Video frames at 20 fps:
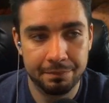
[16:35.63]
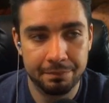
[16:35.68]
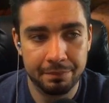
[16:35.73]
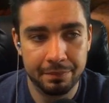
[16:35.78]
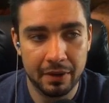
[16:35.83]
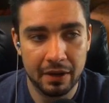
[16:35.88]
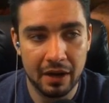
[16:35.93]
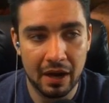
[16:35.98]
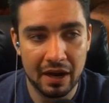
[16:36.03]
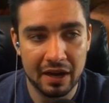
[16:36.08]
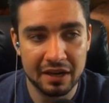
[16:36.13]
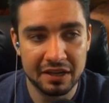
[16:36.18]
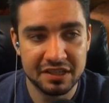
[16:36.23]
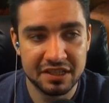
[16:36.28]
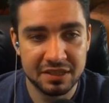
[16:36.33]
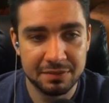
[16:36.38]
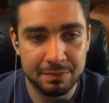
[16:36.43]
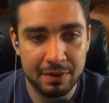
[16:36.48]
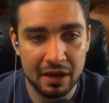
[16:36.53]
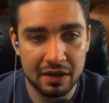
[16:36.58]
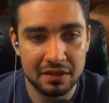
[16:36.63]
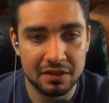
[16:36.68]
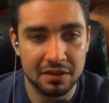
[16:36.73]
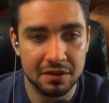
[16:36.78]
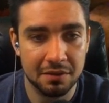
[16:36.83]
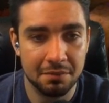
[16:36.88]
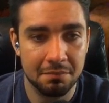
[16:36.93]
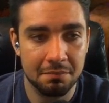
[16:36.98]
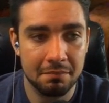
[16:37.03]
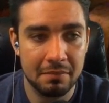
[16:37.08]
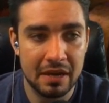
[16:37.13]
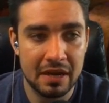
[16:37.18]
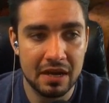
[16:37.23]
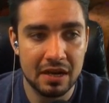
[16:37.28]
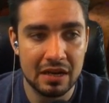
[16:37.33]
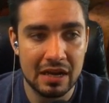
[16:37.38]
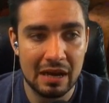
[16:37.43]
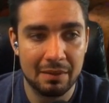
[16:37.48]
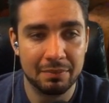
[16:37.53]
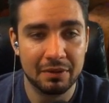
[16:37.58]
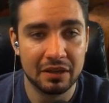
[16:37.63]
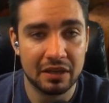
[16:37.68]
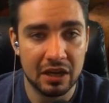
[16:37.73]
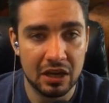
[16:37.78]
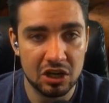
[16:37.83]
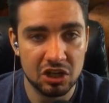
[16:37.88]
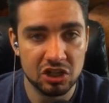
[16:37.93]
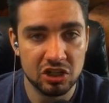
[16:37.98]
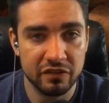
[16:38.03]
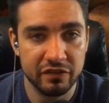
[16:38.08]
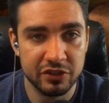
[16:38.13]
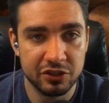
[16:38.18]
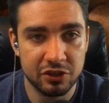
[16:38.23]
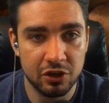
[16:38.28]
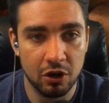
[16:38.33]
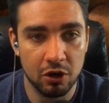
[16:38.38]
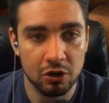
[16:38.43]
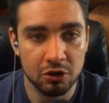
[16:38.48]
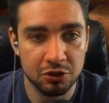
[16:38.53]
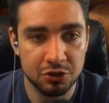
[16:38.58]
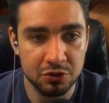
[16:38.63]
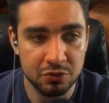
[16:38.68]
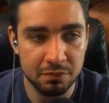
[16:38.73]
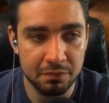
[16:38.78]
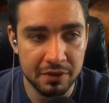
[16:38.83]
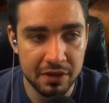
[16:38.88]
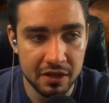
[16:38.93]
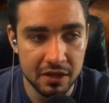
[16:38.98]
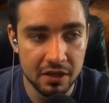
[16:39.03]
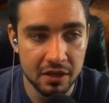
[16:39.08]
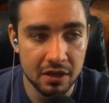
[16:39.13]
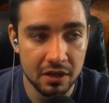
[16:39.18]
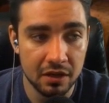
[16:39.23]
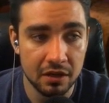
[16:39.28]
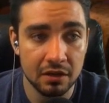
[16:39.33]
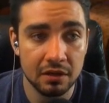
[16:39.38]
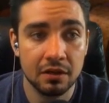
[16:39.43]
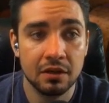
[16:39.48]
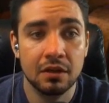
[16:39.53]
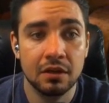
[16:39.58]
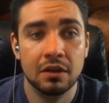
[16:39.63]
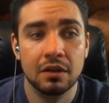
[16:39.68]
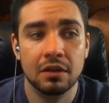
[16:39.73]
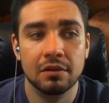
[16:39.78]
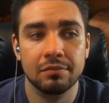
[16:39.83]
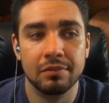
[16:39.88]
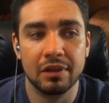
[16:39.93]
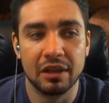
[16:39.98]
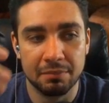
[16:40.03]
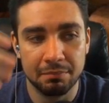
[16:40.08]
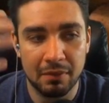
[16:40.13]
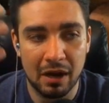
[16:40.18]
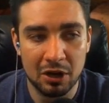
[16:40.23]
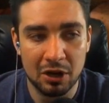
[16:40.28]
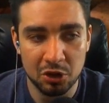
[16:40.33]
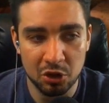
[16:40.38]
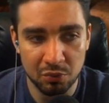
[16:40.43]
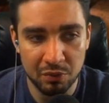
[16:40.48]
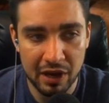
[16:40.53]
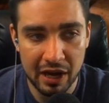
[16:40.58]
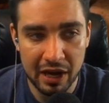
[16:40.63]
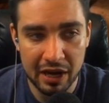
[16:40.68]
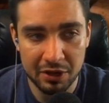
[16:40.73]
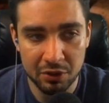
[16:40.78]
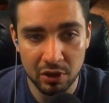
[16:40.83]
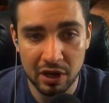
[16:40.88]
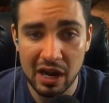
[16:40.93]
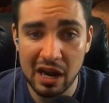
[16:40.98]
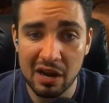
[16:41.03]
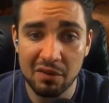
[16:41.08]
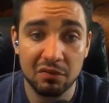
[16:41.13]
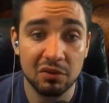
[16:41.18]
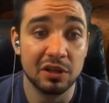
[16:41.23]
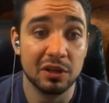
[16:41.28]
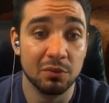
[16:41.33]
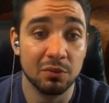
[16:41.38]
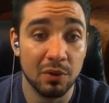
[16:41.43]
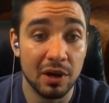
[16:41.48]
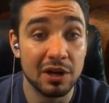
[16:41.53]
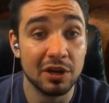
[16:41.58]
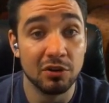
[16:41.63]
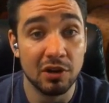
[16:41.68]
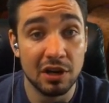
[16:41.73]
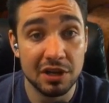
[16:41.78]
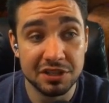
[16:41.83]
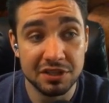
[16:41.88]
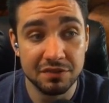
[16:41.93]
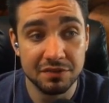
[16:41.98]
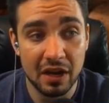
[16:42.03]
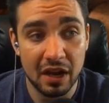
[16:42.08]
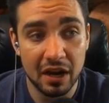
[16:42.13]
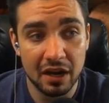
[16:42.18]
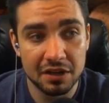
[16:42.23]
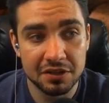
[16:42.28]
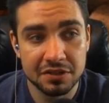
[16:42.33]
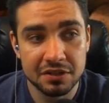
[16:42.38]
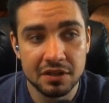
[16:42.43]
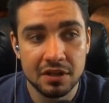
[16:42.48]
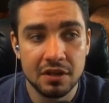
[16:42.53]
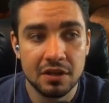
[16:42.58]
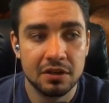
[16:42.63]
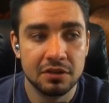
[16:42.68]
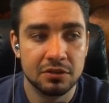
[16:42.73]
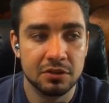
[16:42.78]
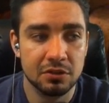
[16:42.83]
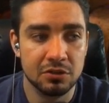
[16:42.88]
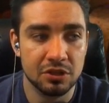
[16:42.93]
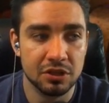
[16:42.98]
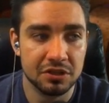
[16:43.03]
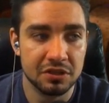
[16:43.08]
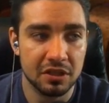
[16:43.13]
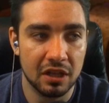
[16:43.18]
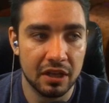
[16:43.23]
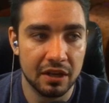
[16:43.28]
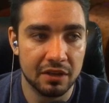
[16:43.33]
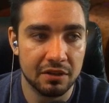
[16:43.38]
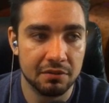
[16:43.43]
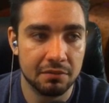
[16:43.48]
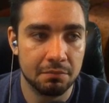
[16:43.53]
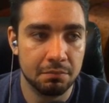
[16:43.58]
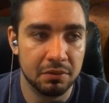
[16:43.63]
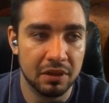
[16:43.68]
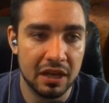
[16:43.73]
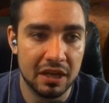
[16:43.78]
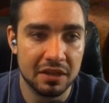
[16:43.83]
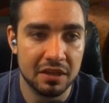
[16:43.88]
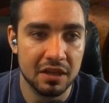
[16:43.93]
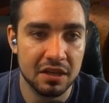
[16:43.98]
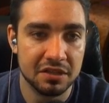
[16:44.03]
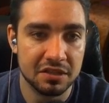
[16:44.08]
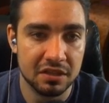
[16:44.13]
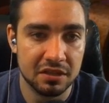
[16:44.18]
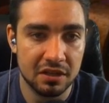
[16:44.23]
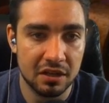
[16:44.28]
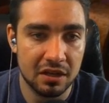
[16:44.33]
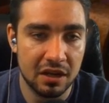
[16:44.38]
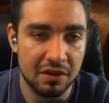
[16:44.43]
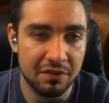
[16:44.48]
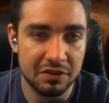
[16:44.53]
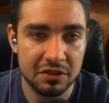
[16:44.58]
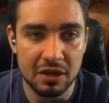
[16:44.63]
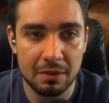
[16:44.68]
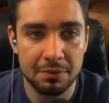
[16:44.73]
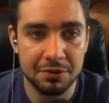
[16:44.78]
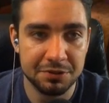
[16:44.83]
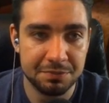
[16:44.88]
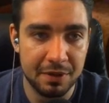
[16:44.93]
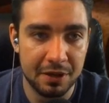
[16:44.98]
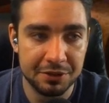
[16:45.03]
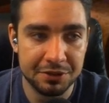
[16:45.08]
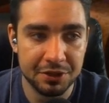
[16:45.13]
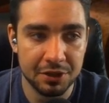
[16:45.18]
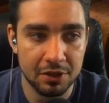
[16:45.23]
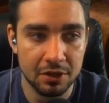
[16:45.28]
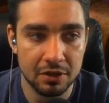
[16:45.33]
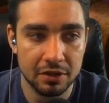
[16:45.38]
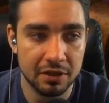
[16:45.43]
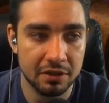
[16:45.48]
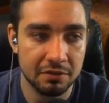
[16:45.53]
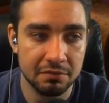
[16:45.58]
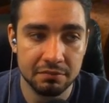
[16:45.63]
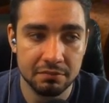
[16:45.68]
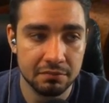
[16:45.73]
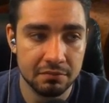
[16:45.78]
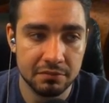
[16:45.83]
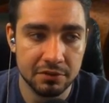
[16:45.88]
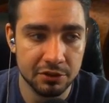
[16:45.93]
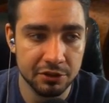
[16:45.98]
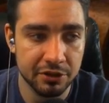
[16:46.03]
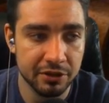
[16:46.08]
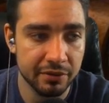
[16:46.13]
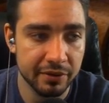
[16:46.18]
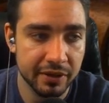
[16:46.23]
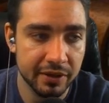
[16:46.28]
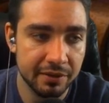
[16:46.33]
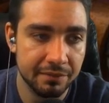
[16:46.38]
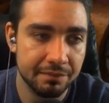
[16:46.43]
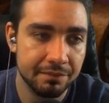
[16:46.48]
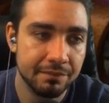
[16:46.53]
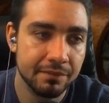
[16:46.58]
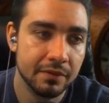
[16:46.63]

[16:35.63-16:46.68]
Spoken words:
But I expect the main application of this card to be in like mono red or heavily red aggressive decks, to just like play this and then have a double spell turn and you're doing it.